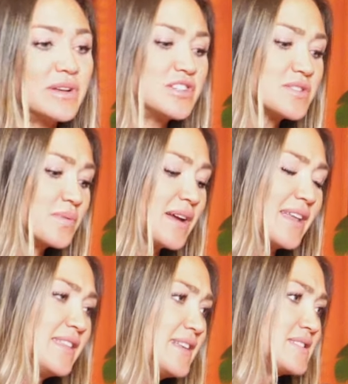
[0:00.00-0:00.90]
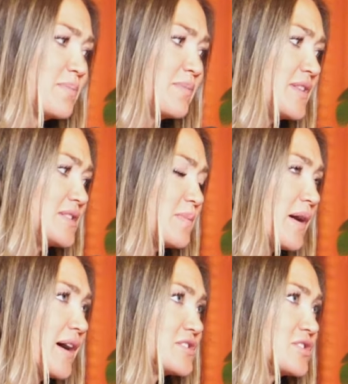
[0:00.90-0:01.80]
we just were in this this
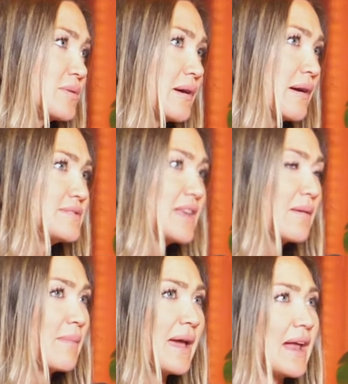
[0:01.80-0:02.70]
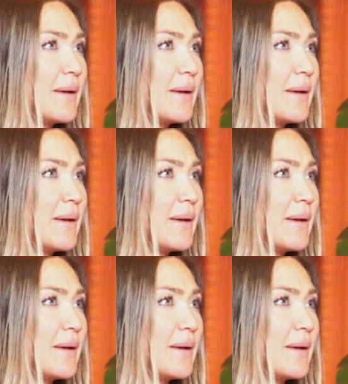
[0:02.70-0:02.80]
posture where I was like, man,